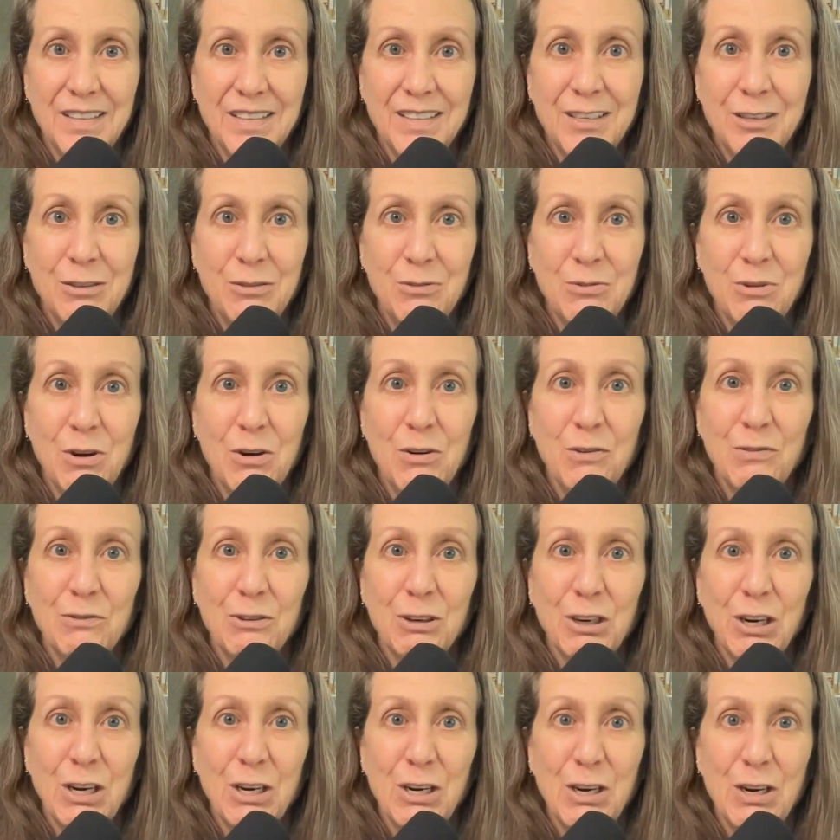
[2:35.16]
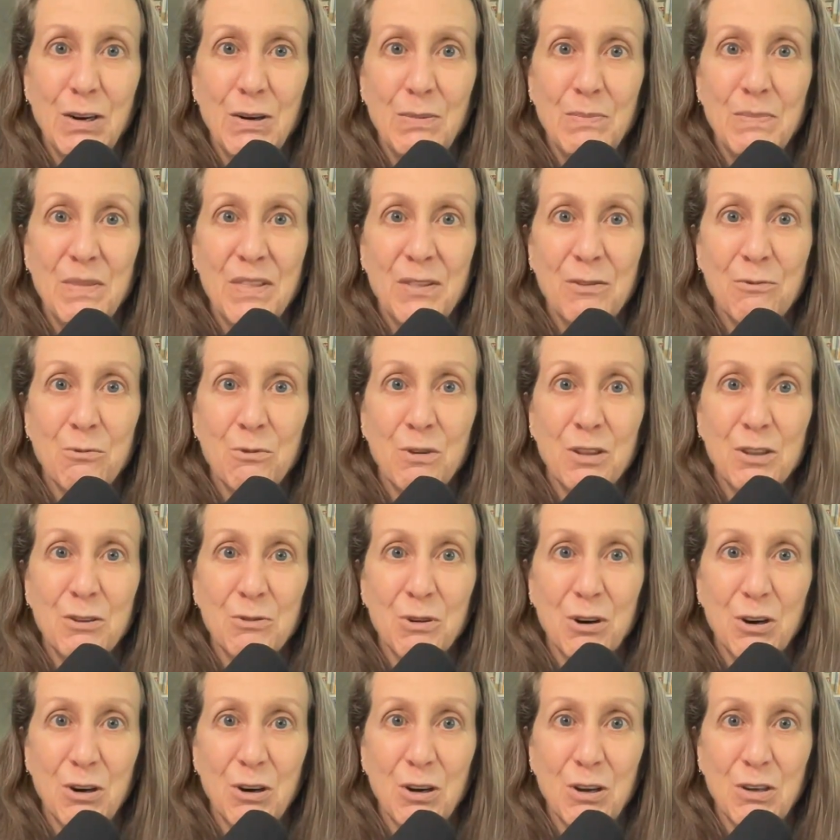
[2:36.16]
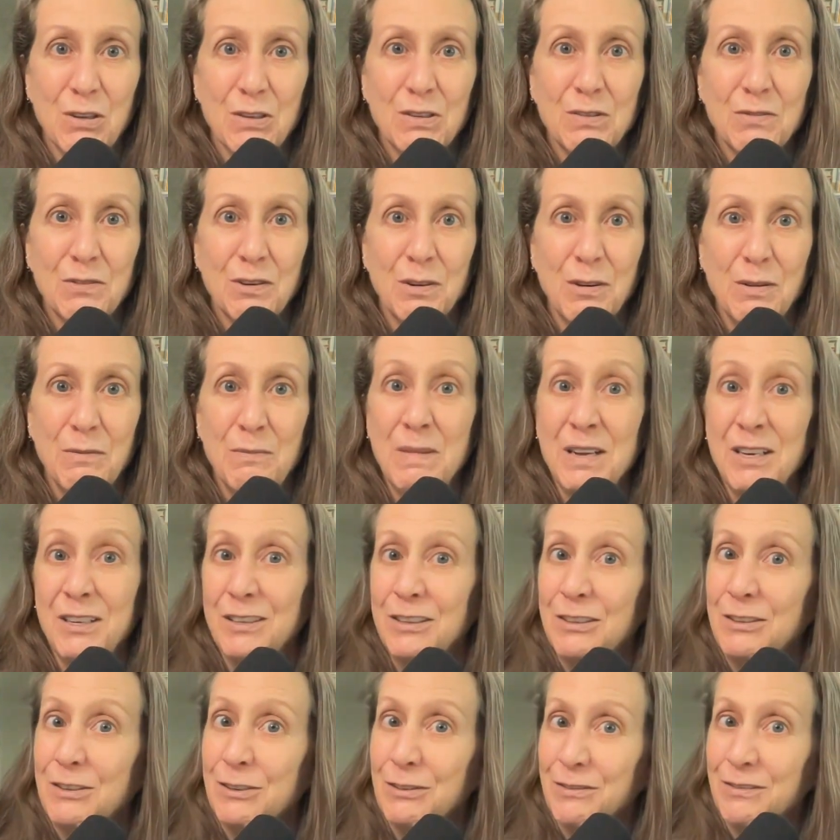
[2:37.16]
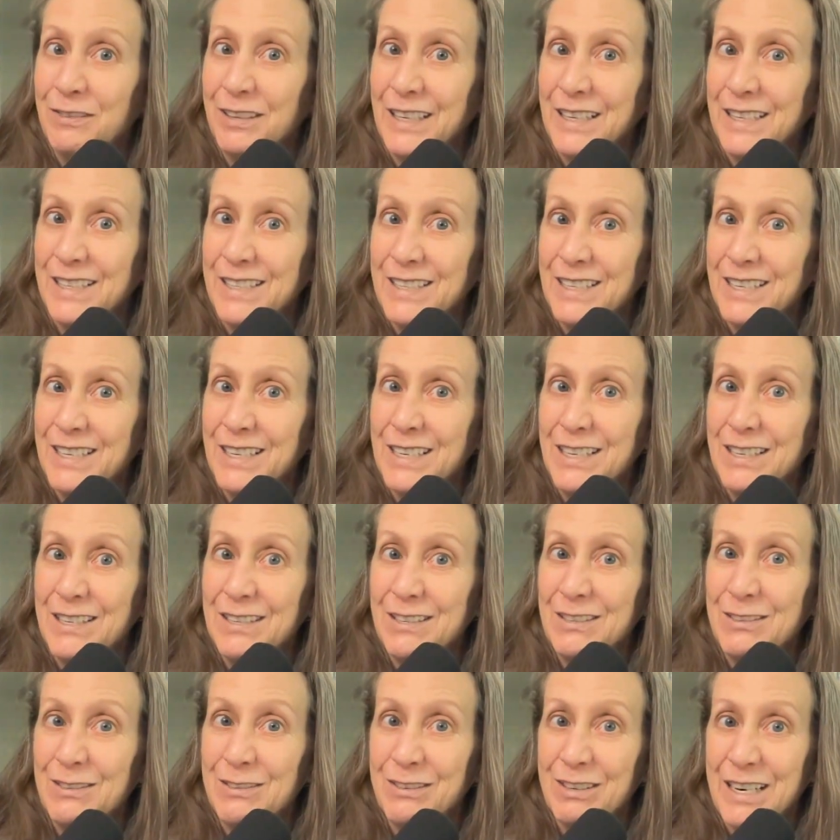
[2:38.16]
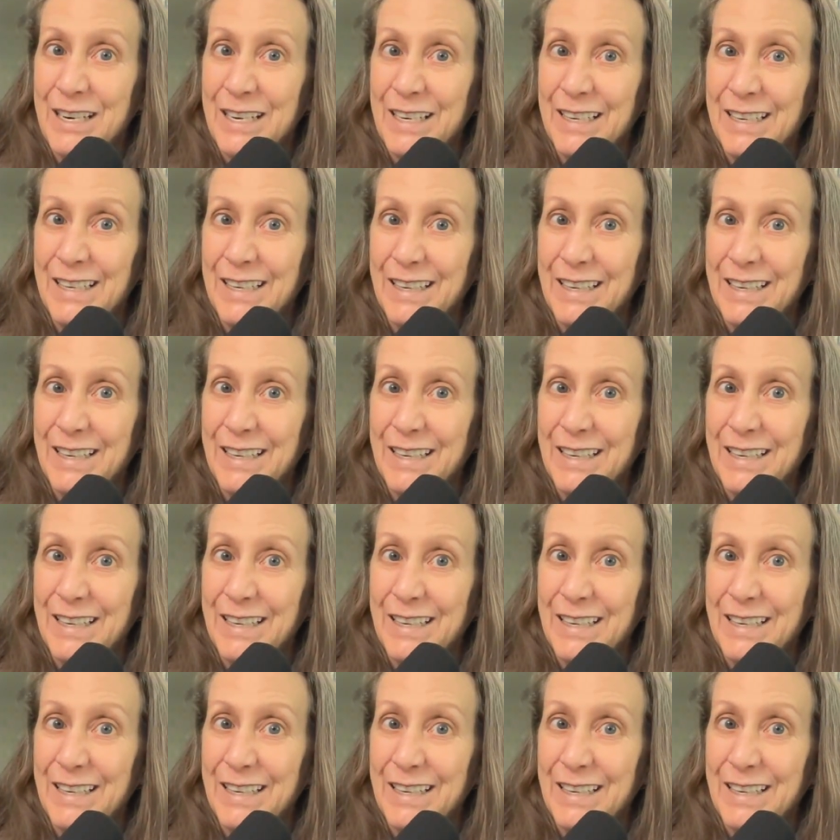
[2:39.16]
to overcome the withdrawals from your fancy drink